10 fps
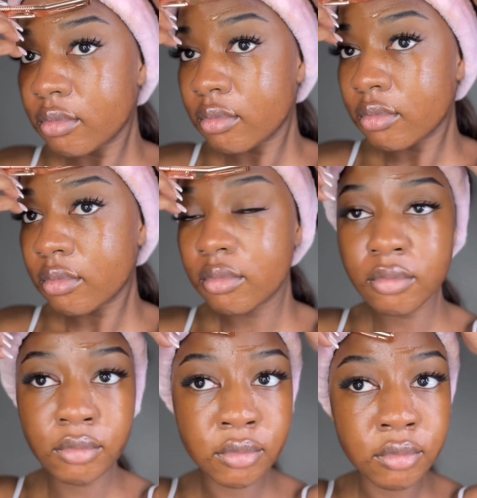
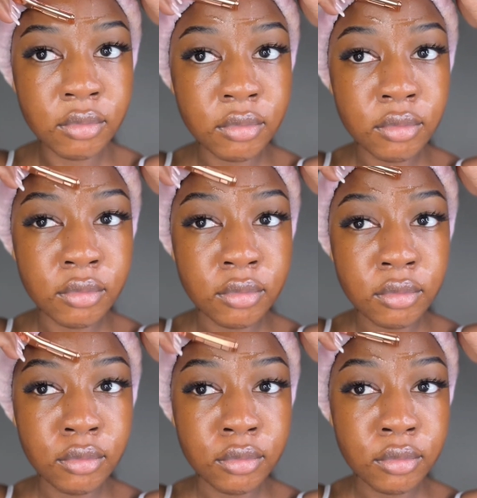
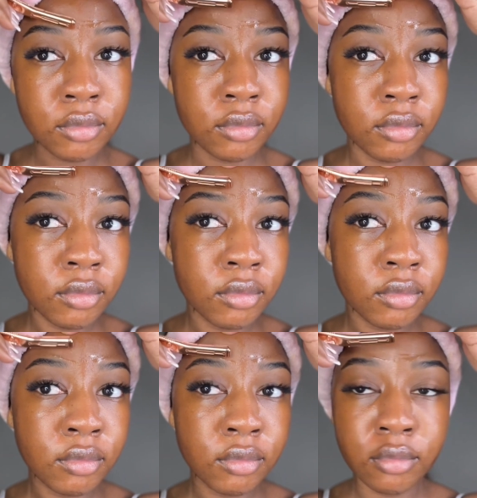
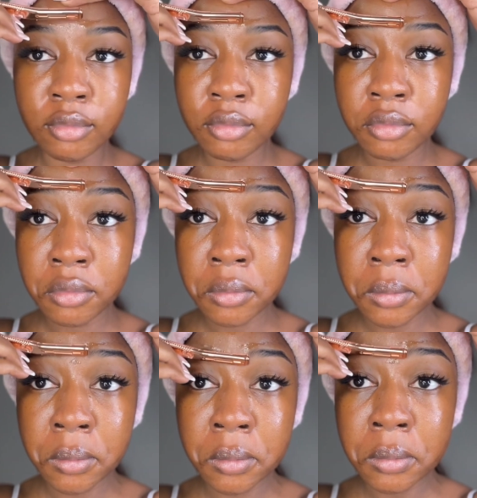
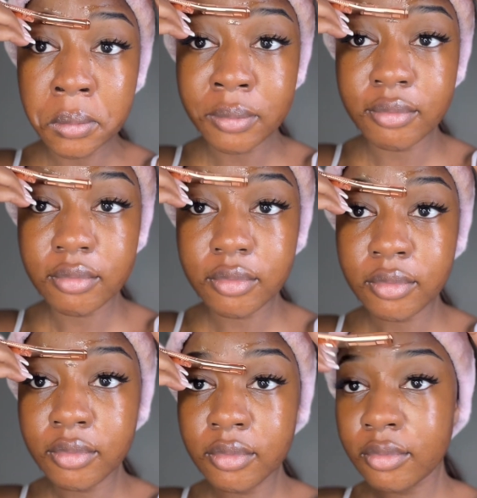
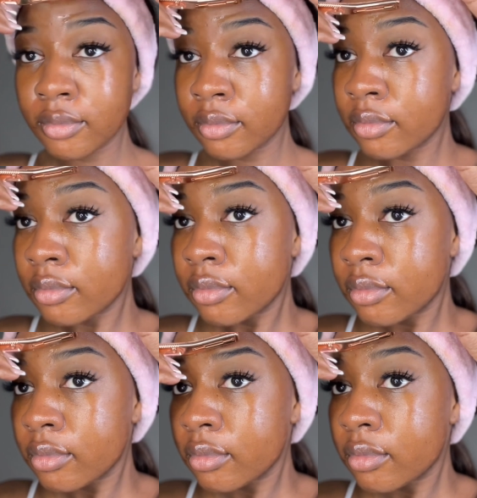
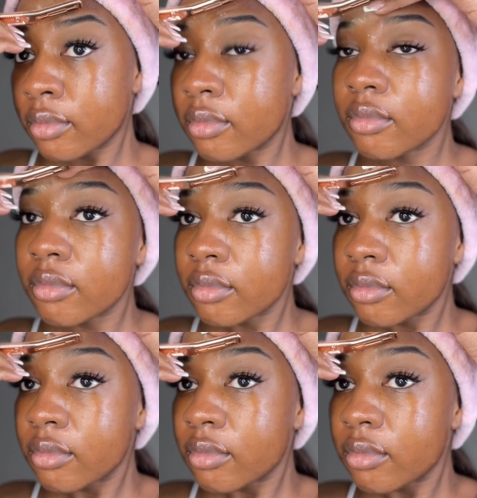
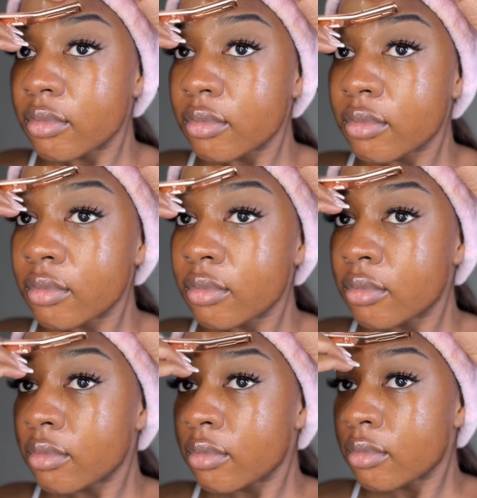
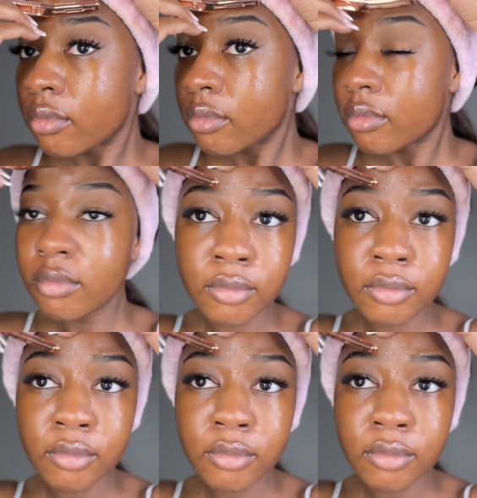(no one is talking)